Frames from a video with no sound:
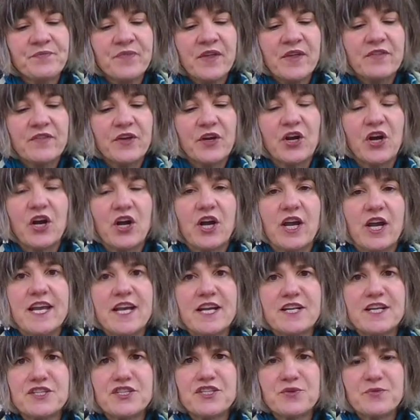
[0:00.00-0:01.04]
The
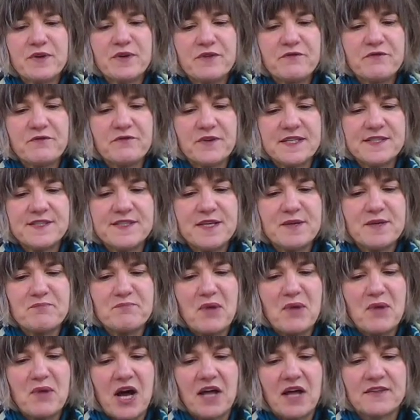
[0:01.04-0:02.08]
gargantuan fuzzy
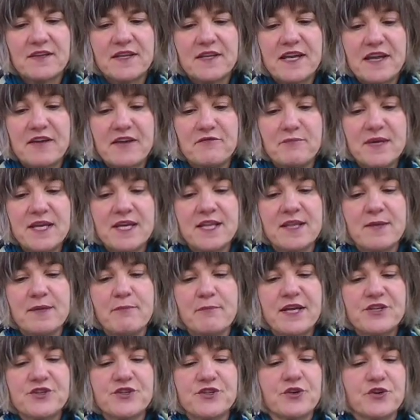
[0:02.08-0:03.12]
moth gave me the
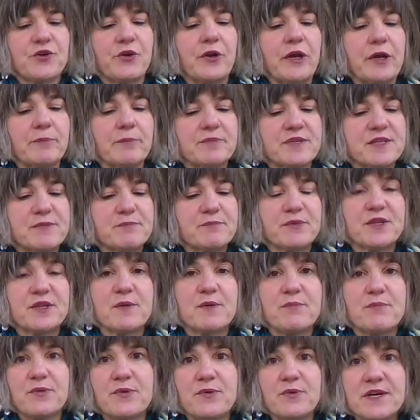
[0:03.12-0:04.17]
major creeps, but the
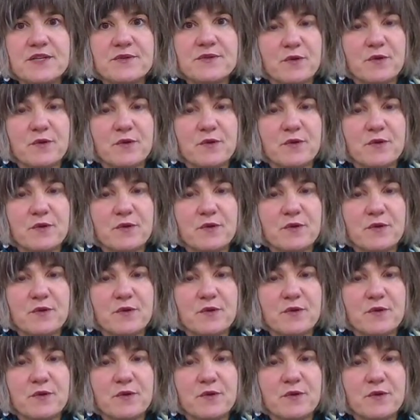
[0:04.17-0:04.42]
boys were